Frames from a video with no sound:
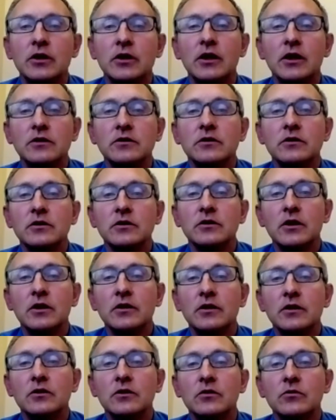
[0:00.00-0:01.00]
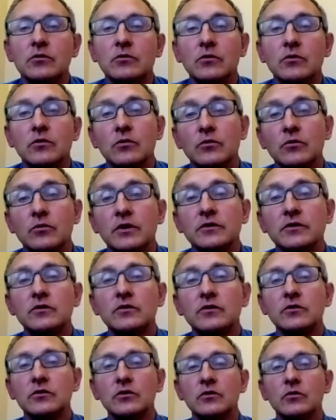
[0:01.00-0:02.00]
then the
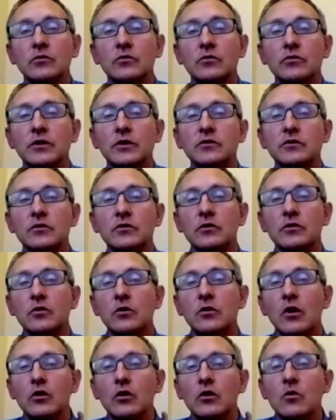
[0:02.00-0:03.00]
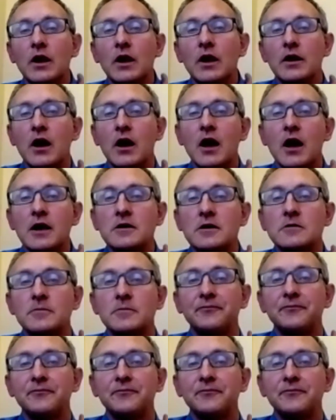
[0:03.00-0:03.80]
risks are quite high.